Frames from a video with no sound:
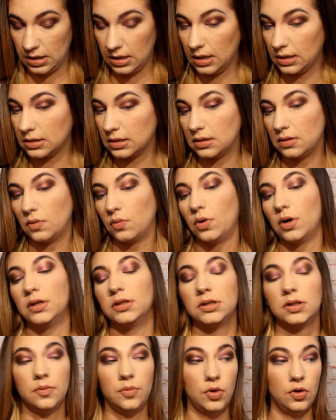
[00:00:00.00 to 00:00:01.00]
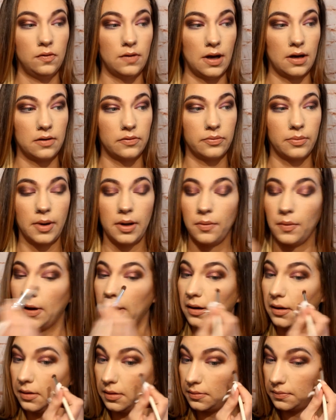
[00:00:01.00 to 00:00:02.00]
doesn't want to move out of my
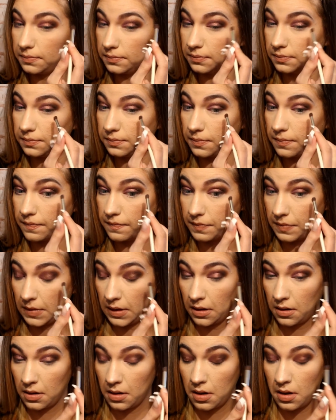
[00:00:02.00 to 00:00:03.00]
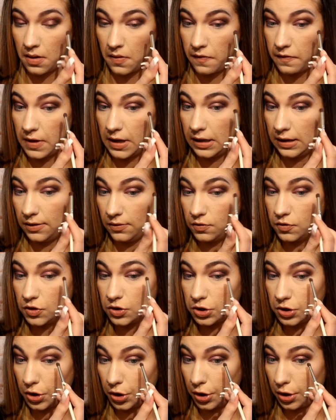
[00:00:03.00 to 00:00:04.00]
way. Thank you,
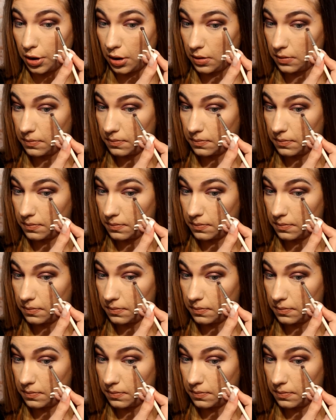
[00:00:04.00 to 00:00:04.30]
sir.